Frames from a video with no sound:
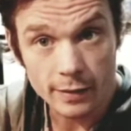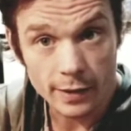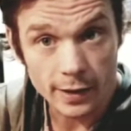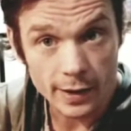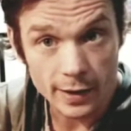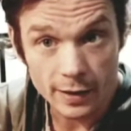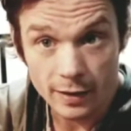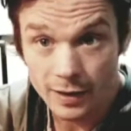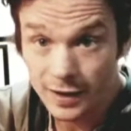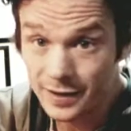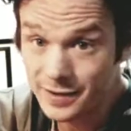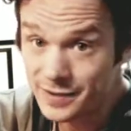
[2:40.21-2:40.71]

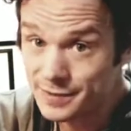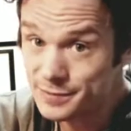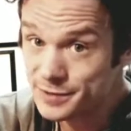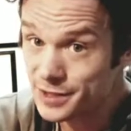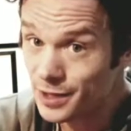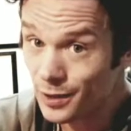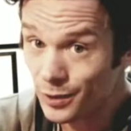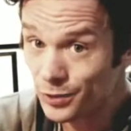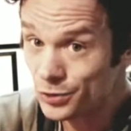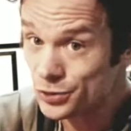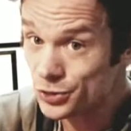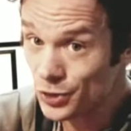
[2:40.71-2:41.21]
and a lot of times they
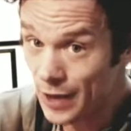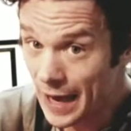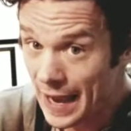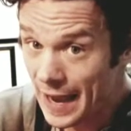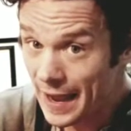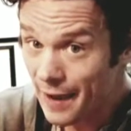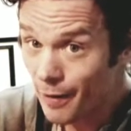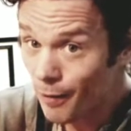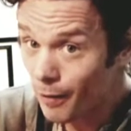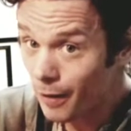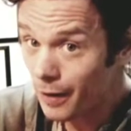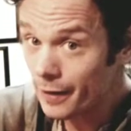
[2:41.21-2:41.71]
don't
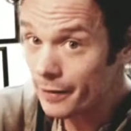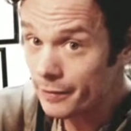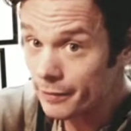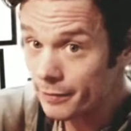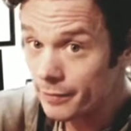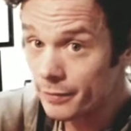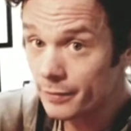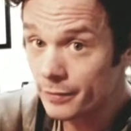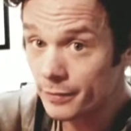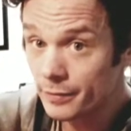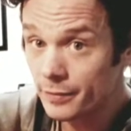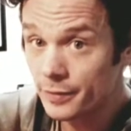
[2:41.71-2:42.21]
try hard,
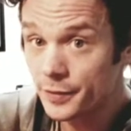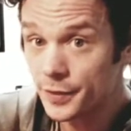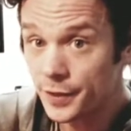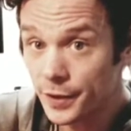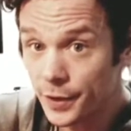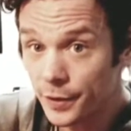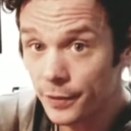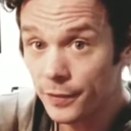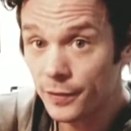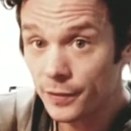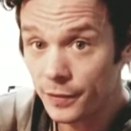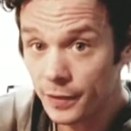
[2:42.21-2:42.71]
you
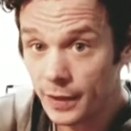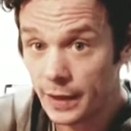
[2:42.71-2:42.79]
know?